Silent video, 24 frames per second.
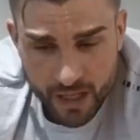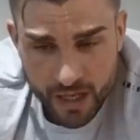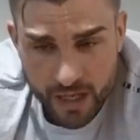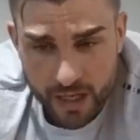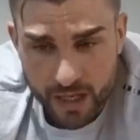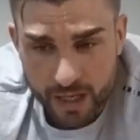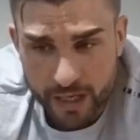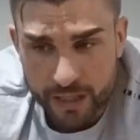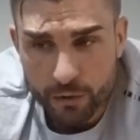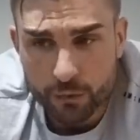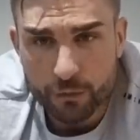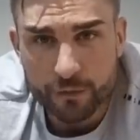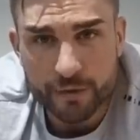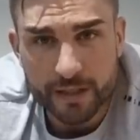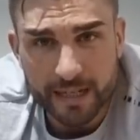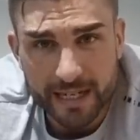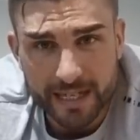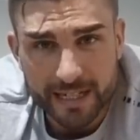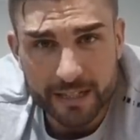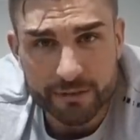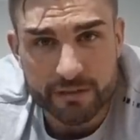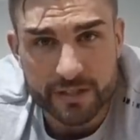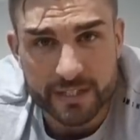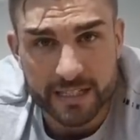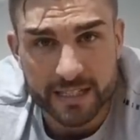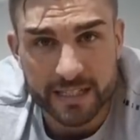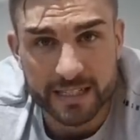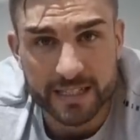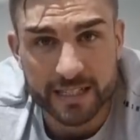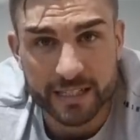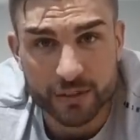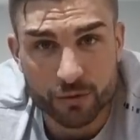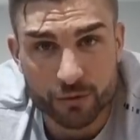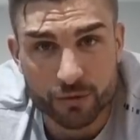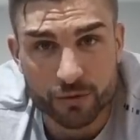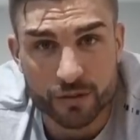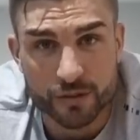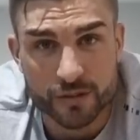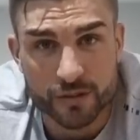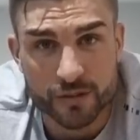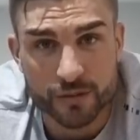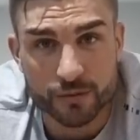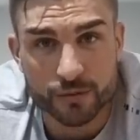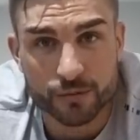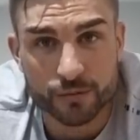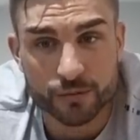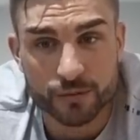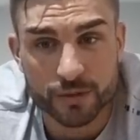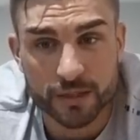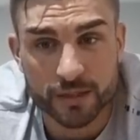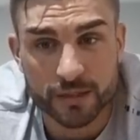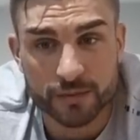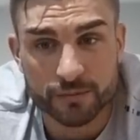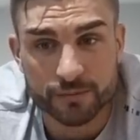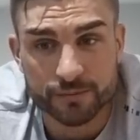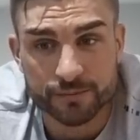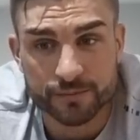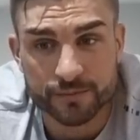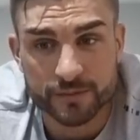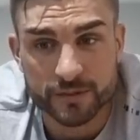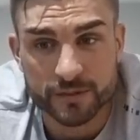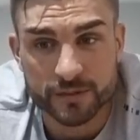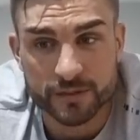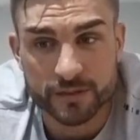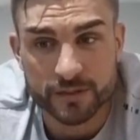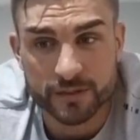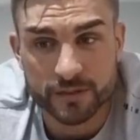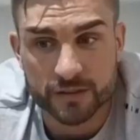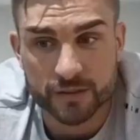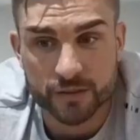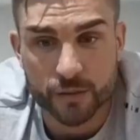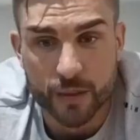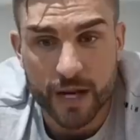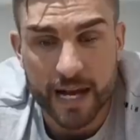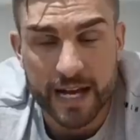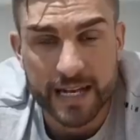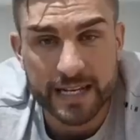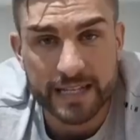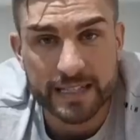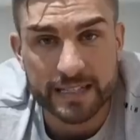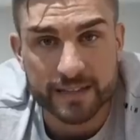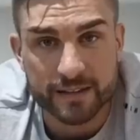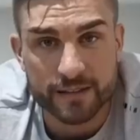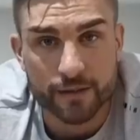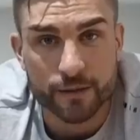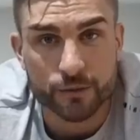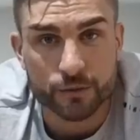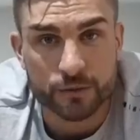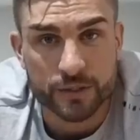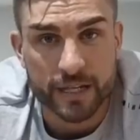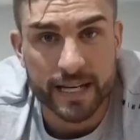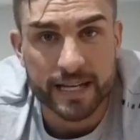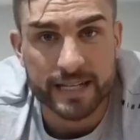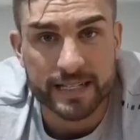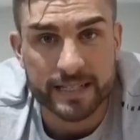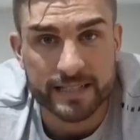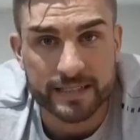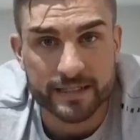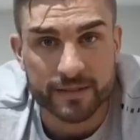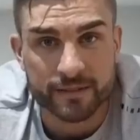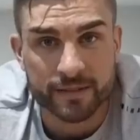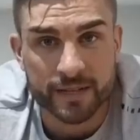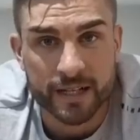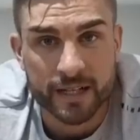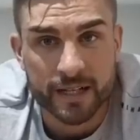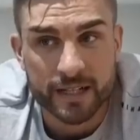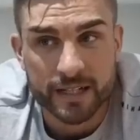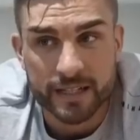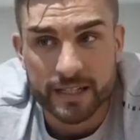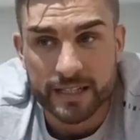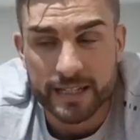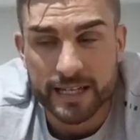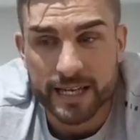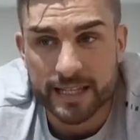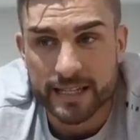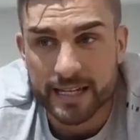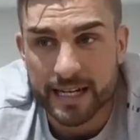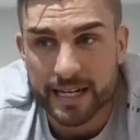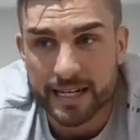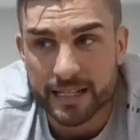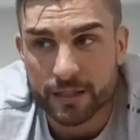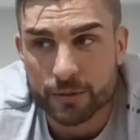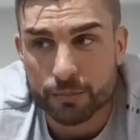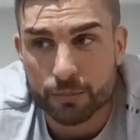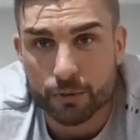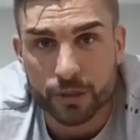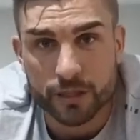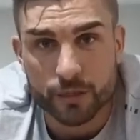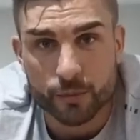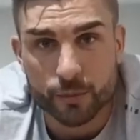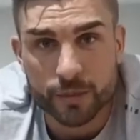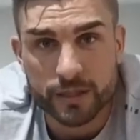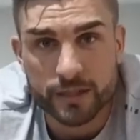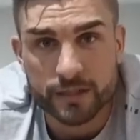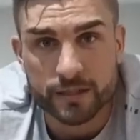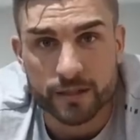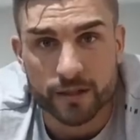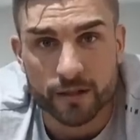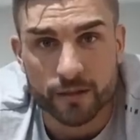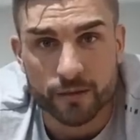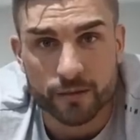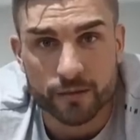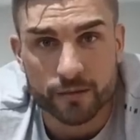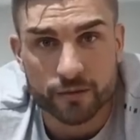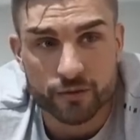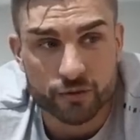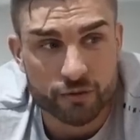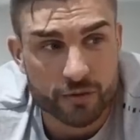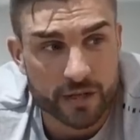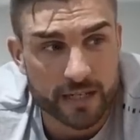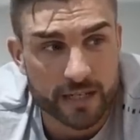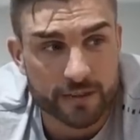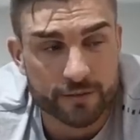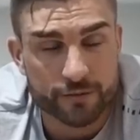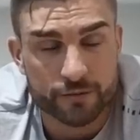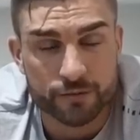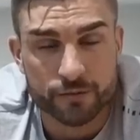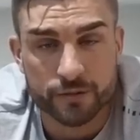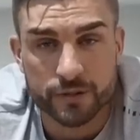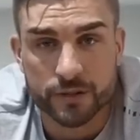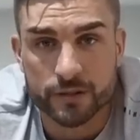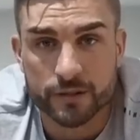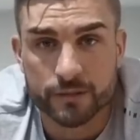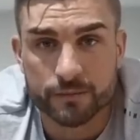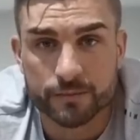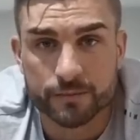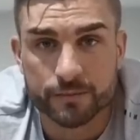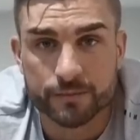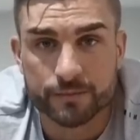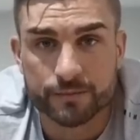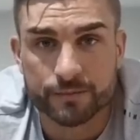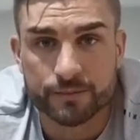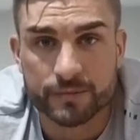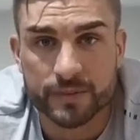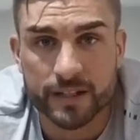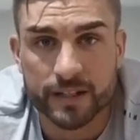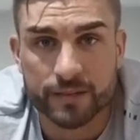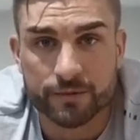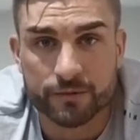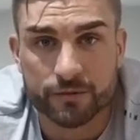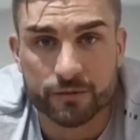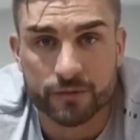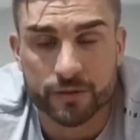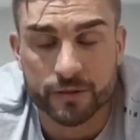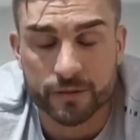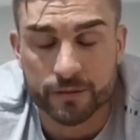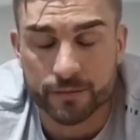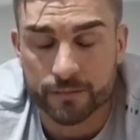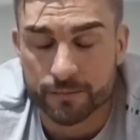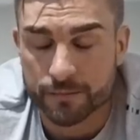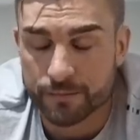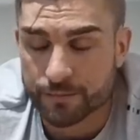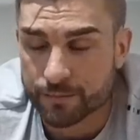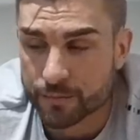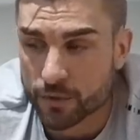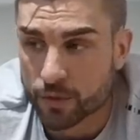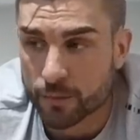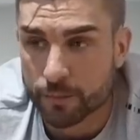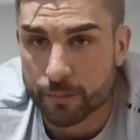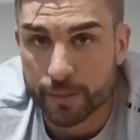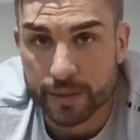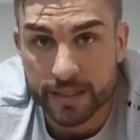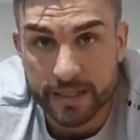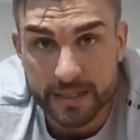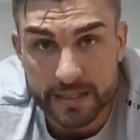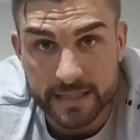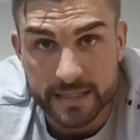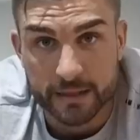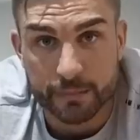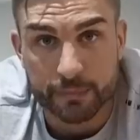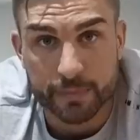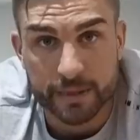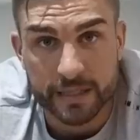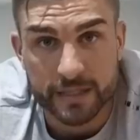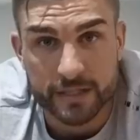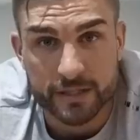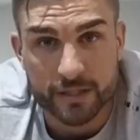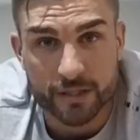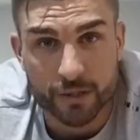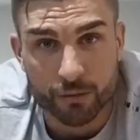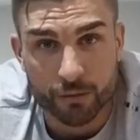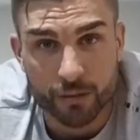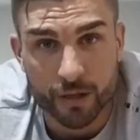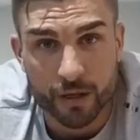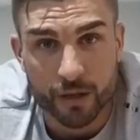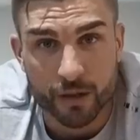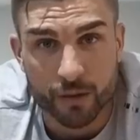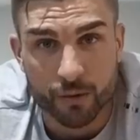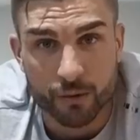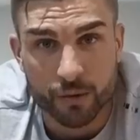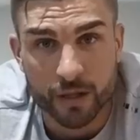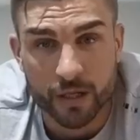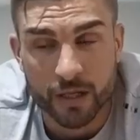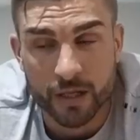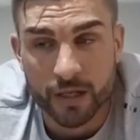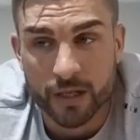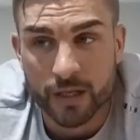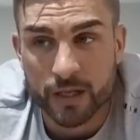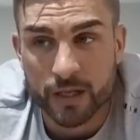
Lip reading: enough calories in order to aid those gains. And you get that anabolic window straight after competing and being so low.